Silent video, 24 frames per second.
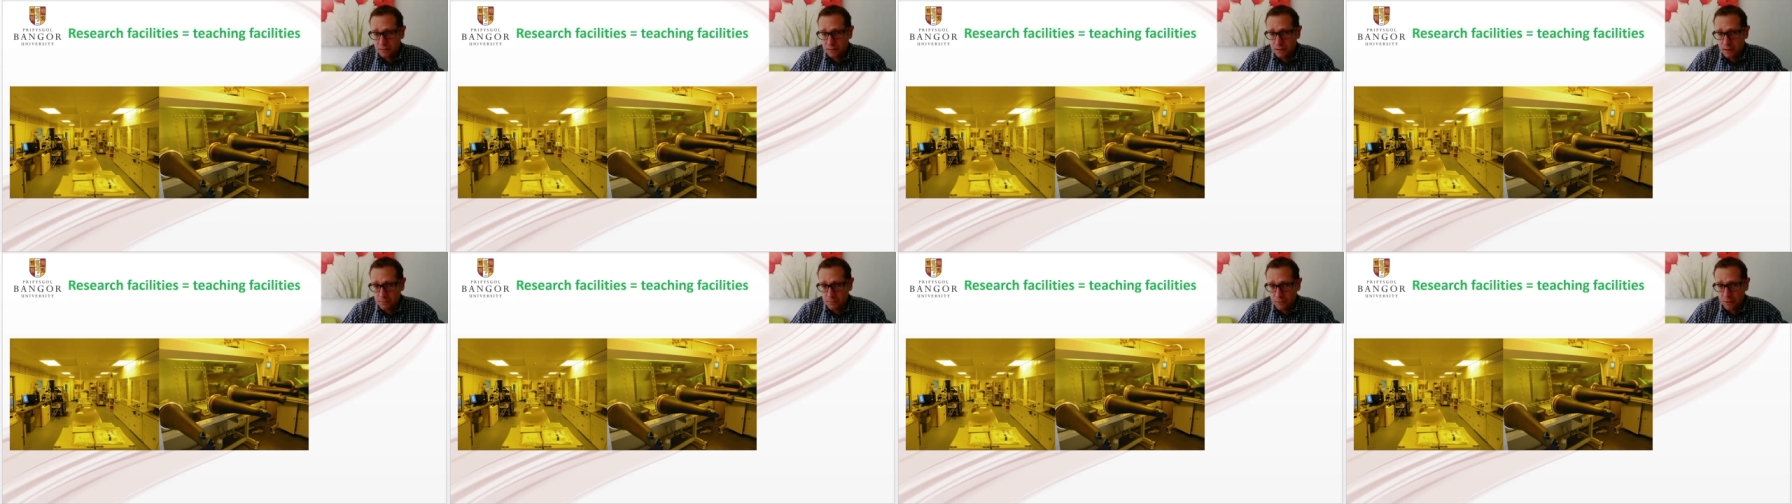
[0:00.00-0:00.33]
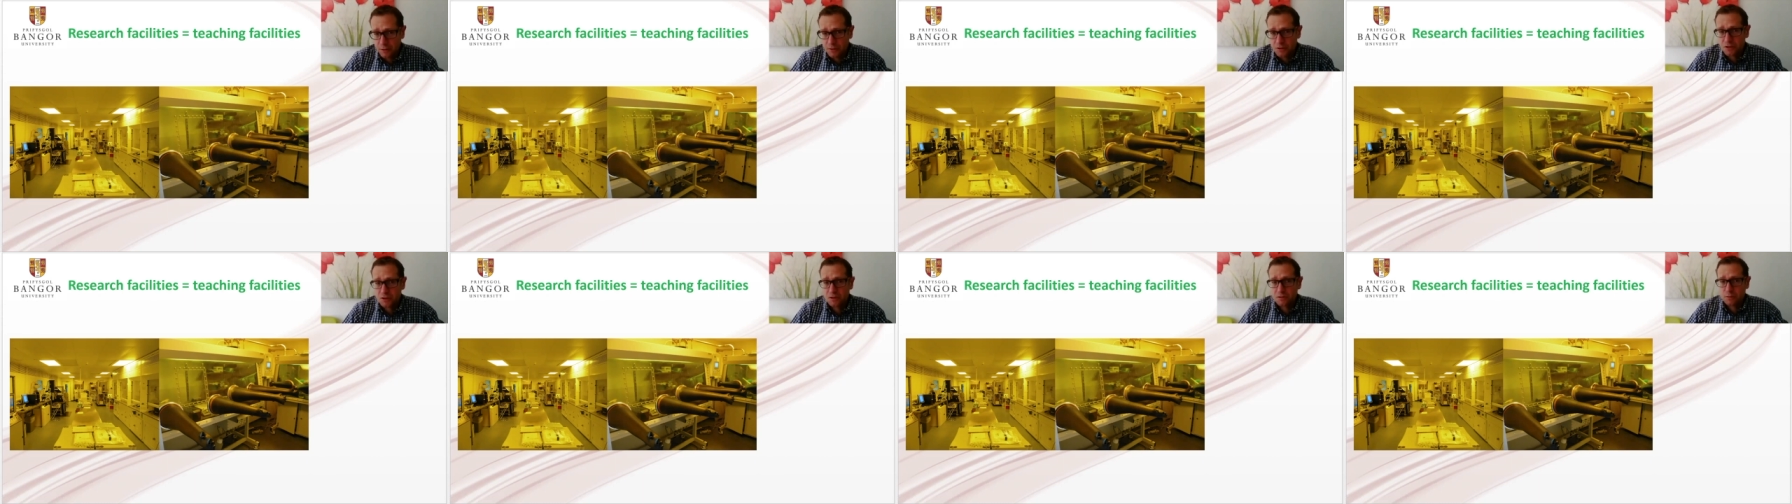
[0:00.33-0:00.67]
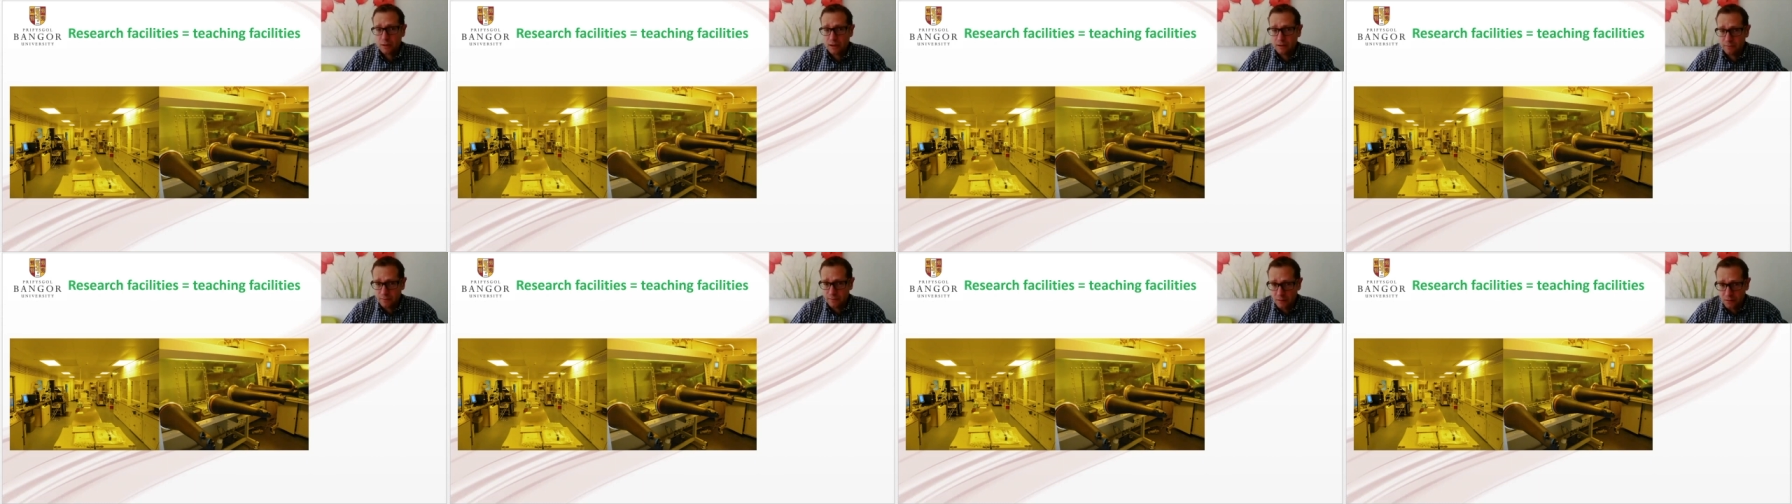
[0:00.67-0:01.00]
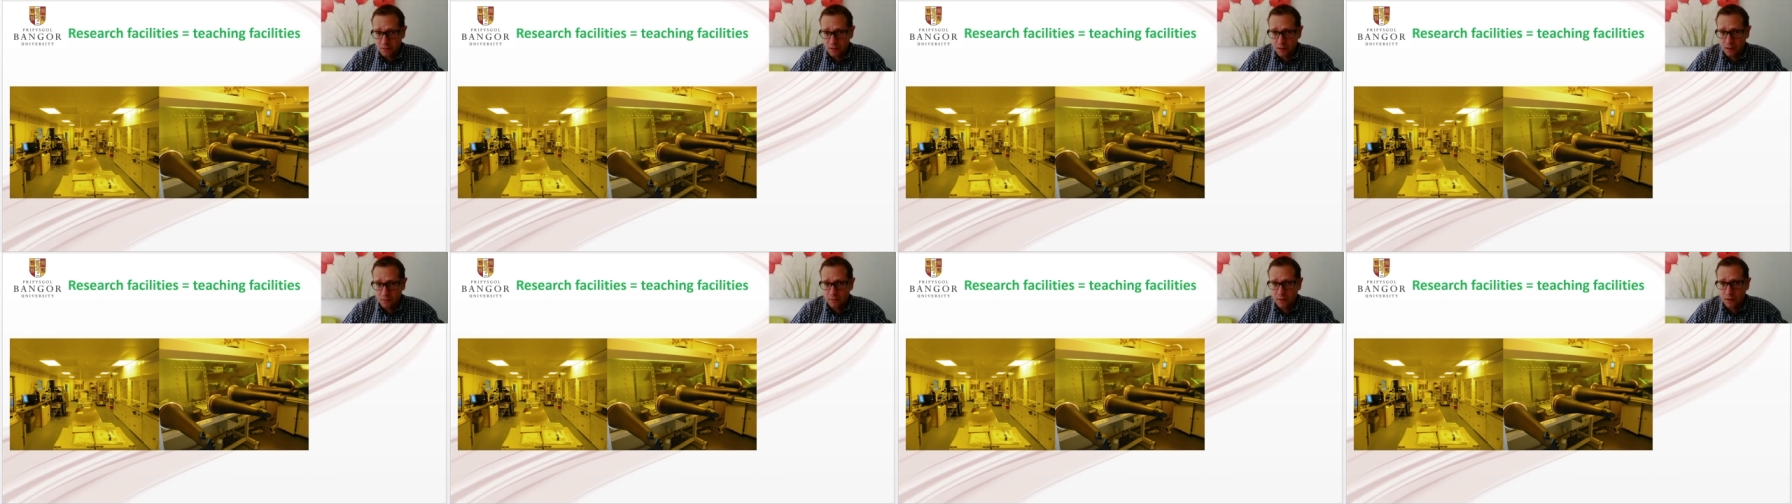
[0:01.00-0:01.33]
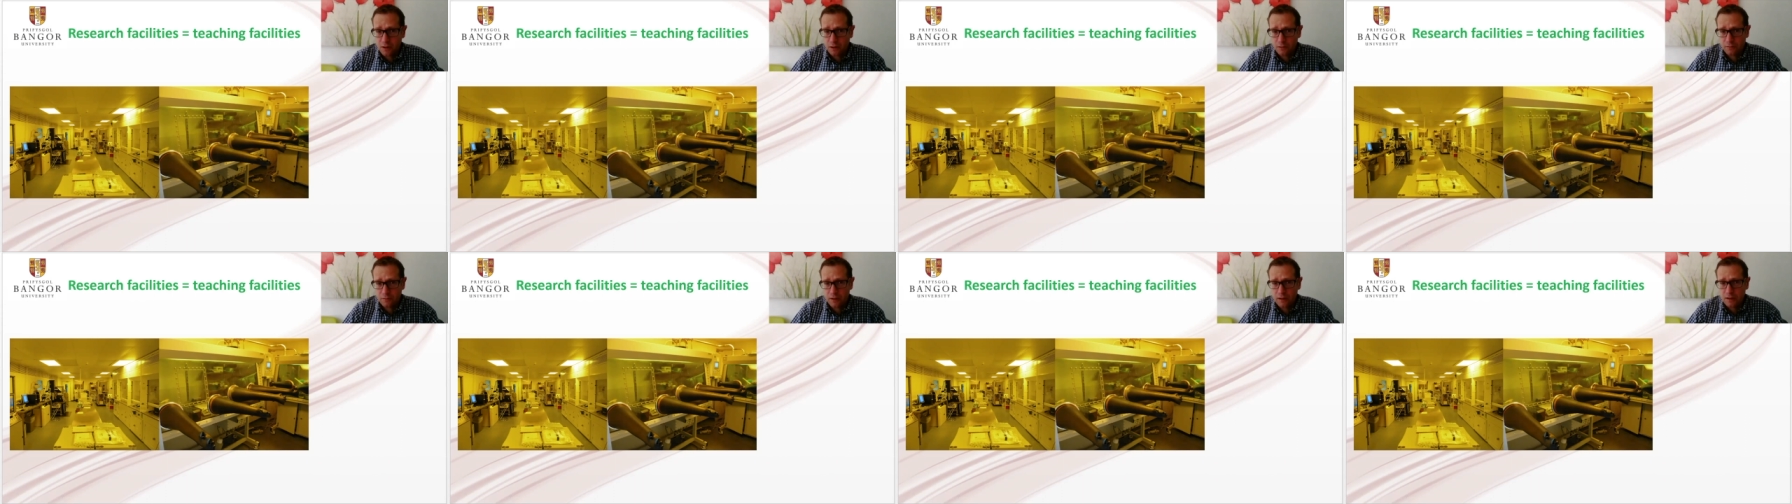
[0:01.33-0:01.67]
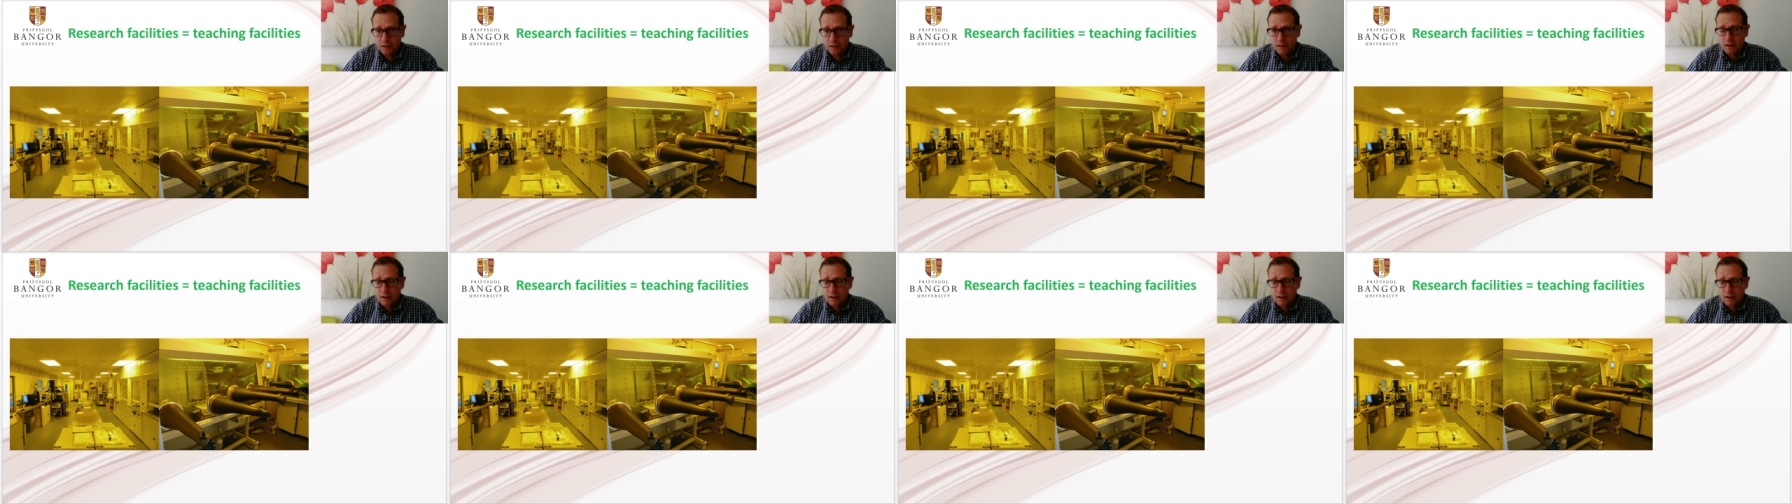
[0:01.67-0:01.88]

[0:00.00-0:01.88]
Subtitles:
approaches, we have photolithography,